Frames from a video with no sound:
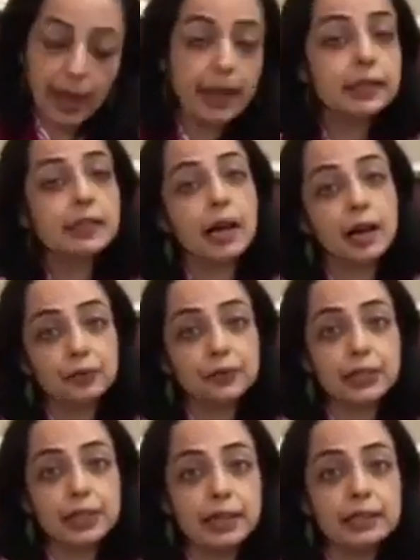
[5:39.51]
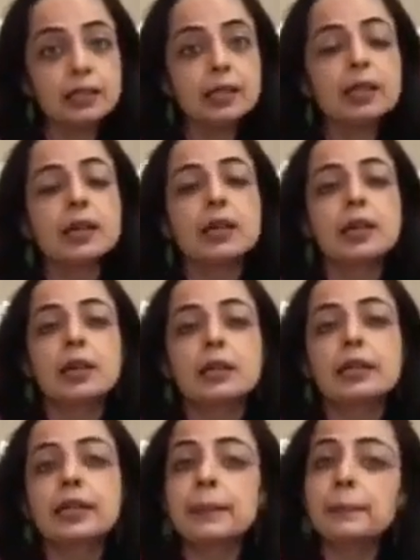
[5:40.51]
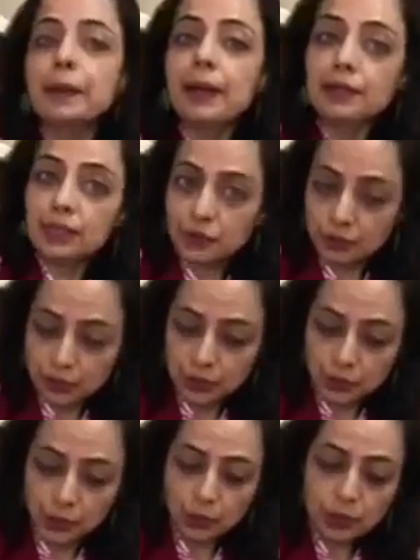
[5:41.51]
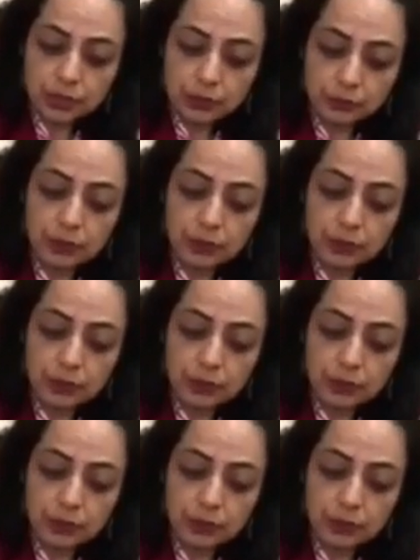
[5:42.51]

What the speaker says: And after that, the implant is restored,